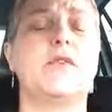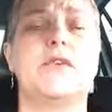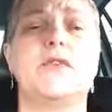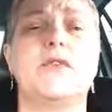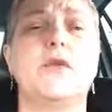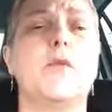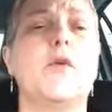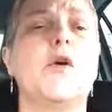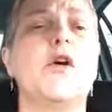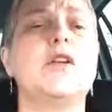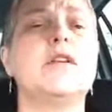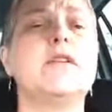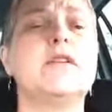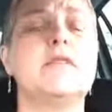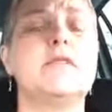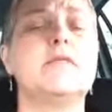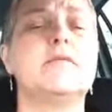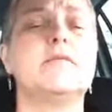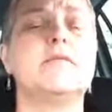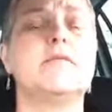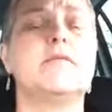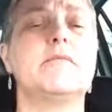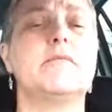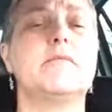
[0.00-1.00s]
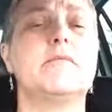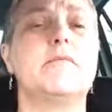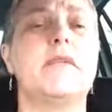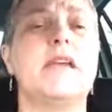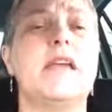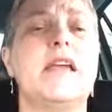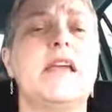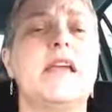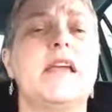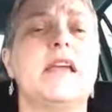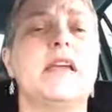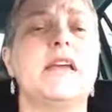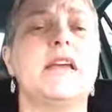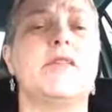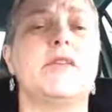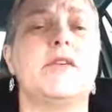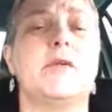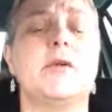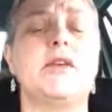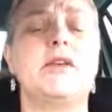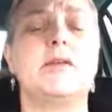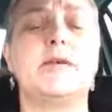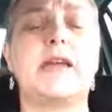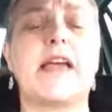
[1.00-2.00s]
want to
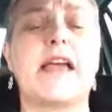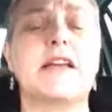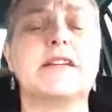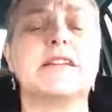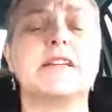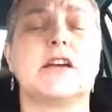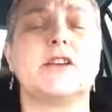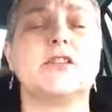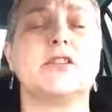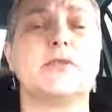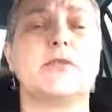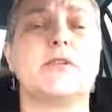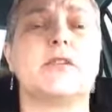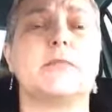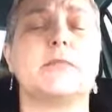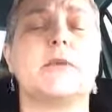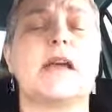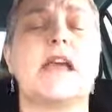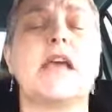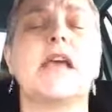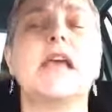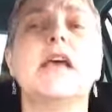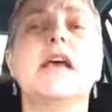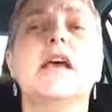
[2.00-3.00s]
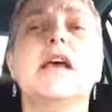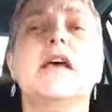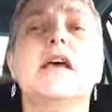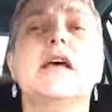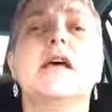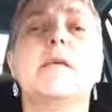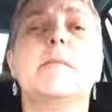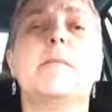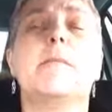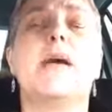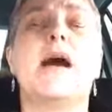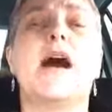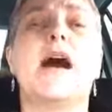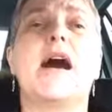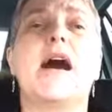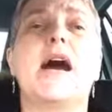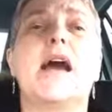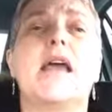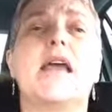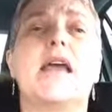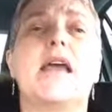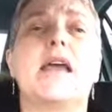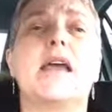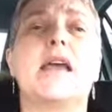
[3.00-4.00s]
get in touch with me,
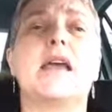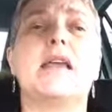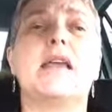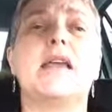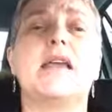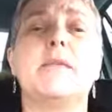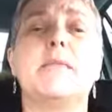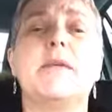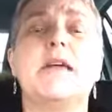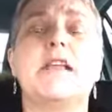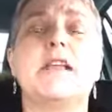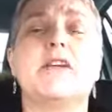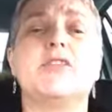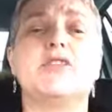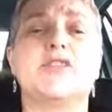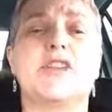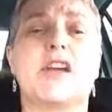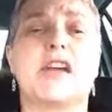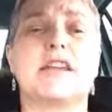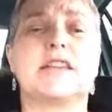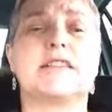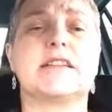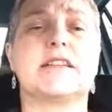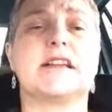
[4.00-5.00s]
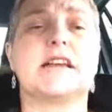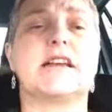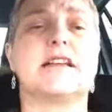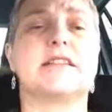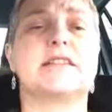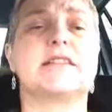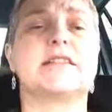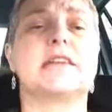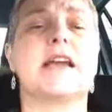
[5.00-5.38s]
my email address is